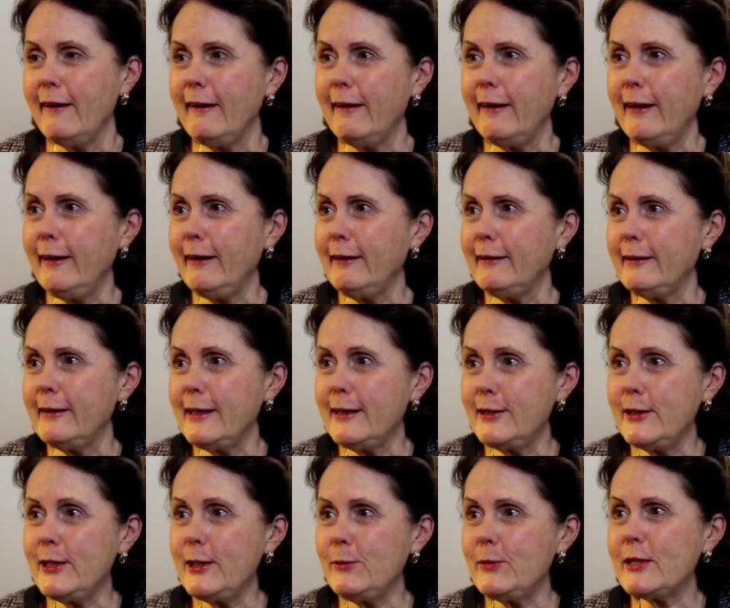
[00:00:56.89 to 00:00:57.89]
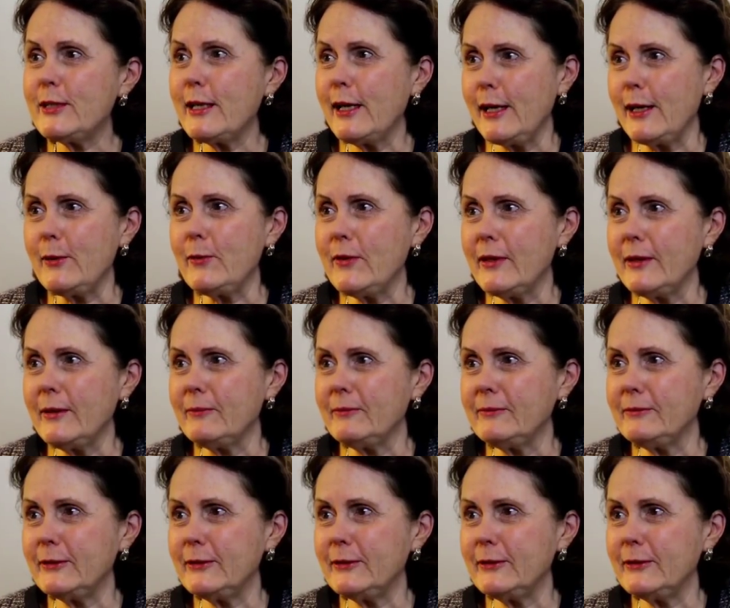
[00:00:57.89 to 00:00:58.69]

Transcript: and it seems to help them.